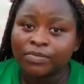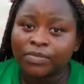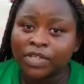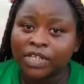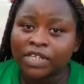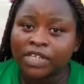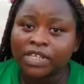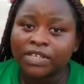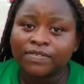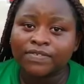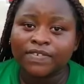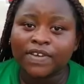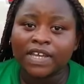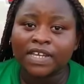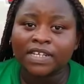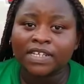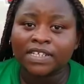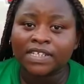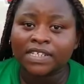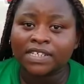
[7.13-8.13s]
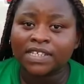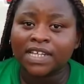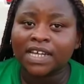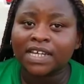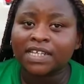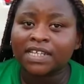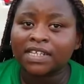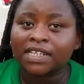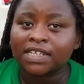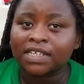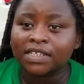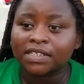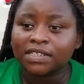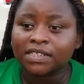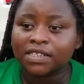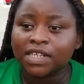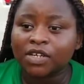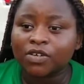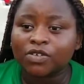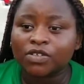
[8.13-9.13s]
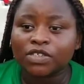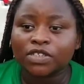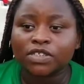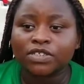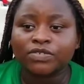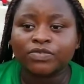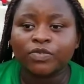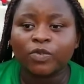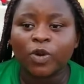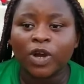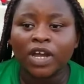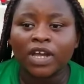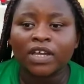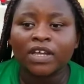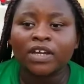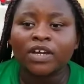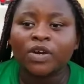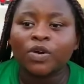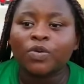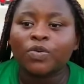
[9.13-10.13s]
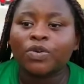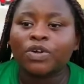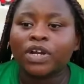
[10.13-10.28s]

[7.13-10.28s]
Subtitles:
It's really booming. I don't know why.